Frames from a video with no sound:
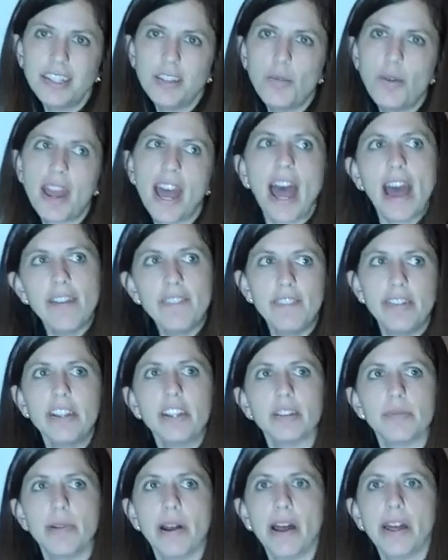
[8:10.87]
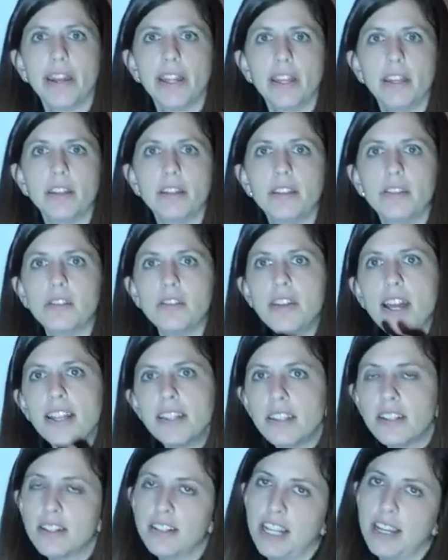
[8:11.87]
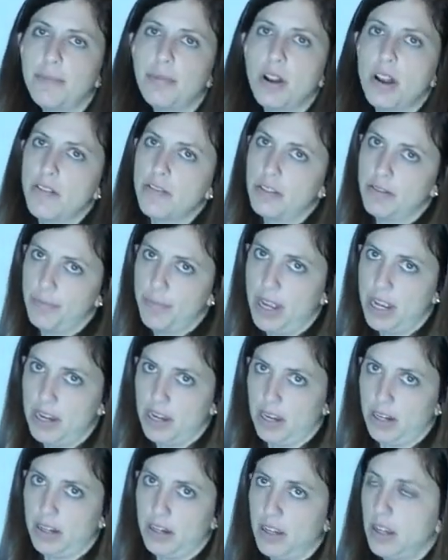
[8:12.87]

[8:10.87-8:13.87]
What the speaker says: the way I feel about it. So that's an example of an opinion.